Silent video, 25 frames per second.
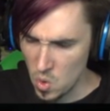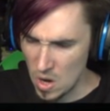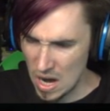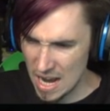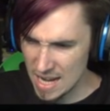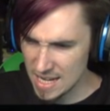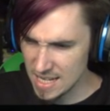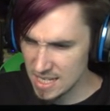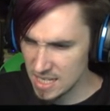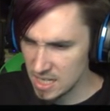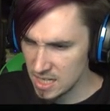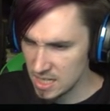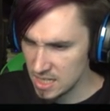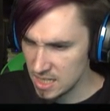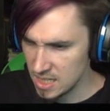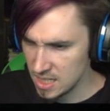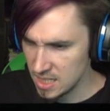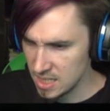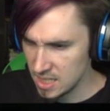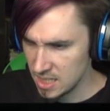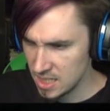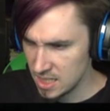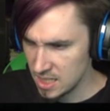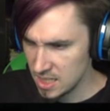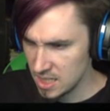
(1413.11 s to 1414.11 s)
What?
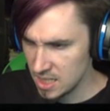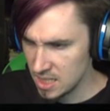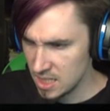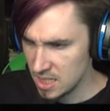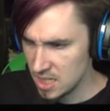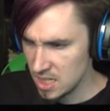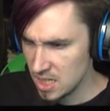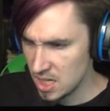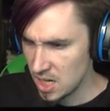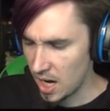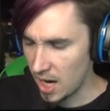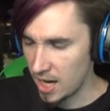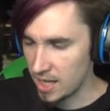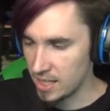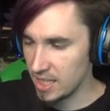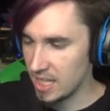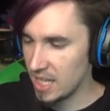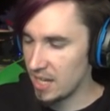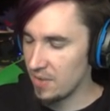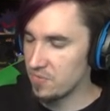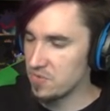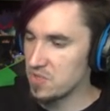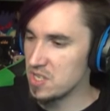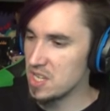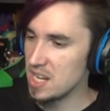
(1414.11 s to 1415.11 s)
I
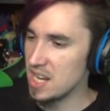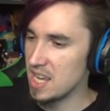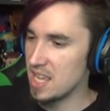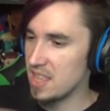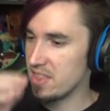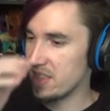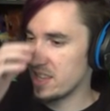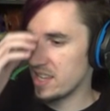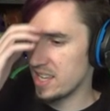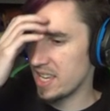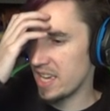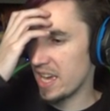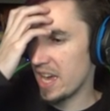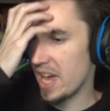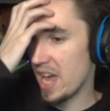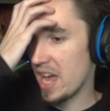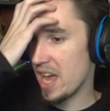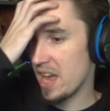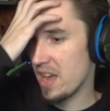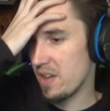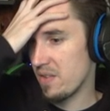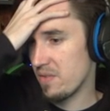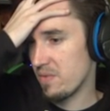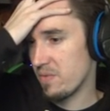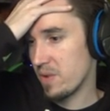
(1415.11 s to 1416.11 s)
left it in the
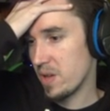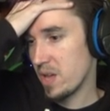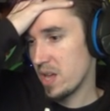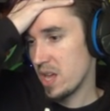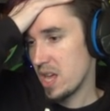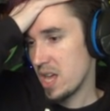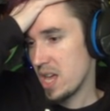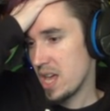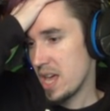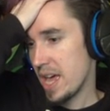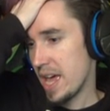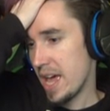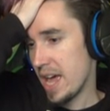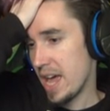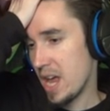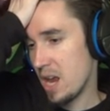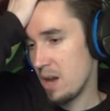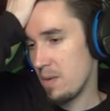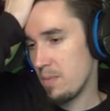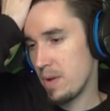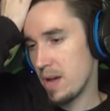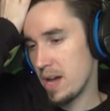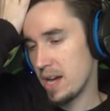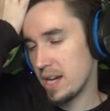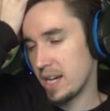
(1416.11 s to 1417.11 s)
cave.
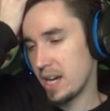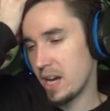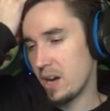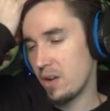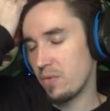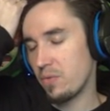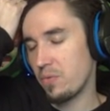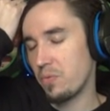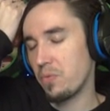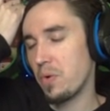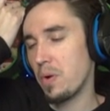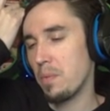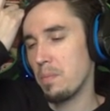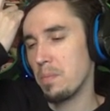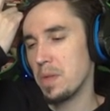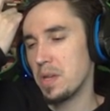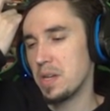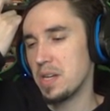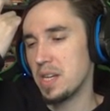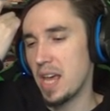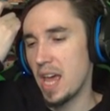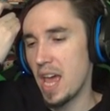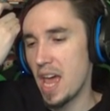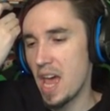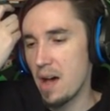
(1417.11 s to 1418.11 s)
Head back out from the
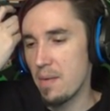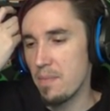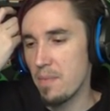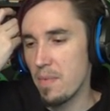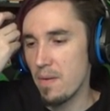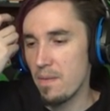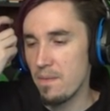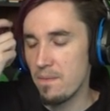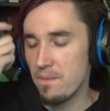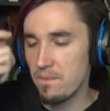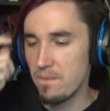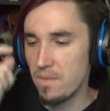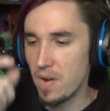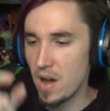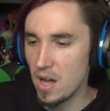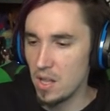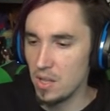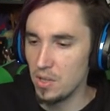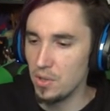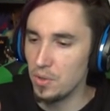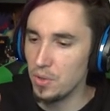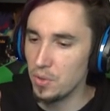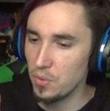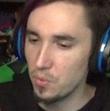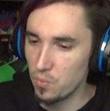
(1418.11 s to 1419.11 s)
dam,
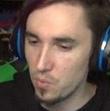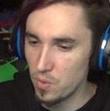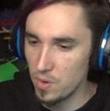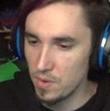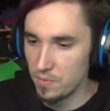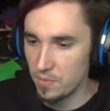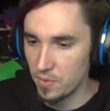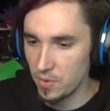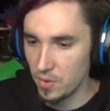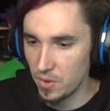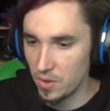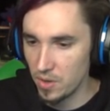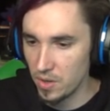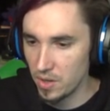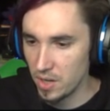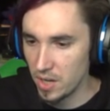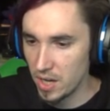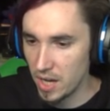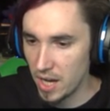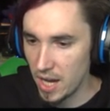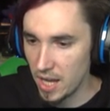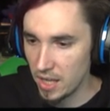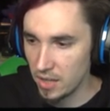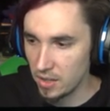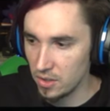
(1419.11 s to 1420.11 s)
follow the river,
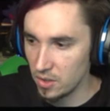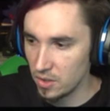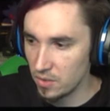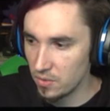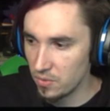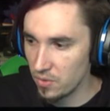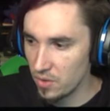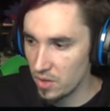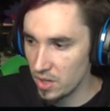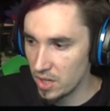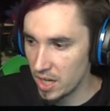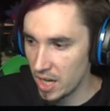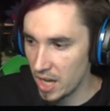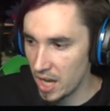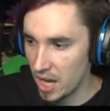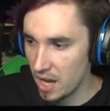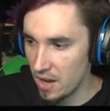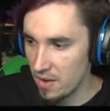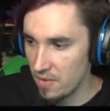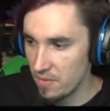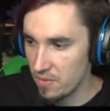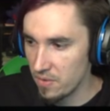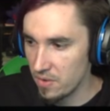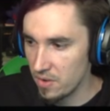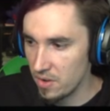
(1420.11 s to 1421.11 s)
and look for a
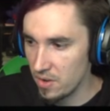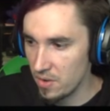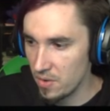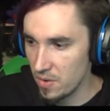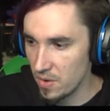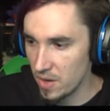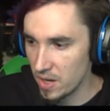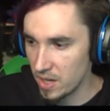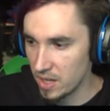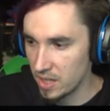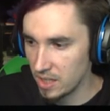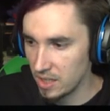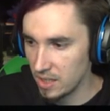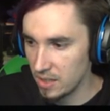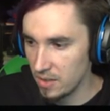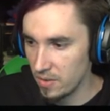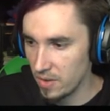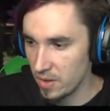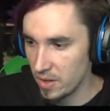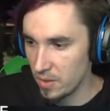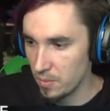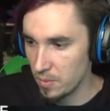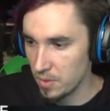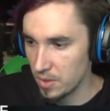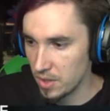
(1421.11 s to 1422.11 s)
cave near a
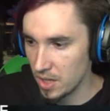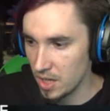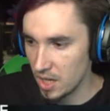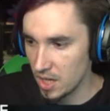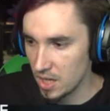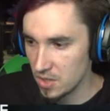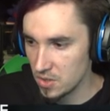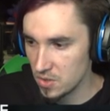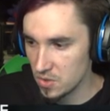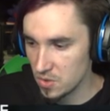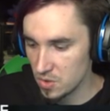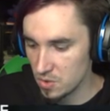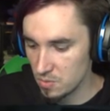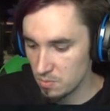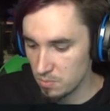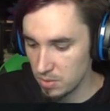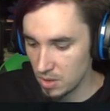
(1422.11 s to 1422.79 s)
clearing with a hunter's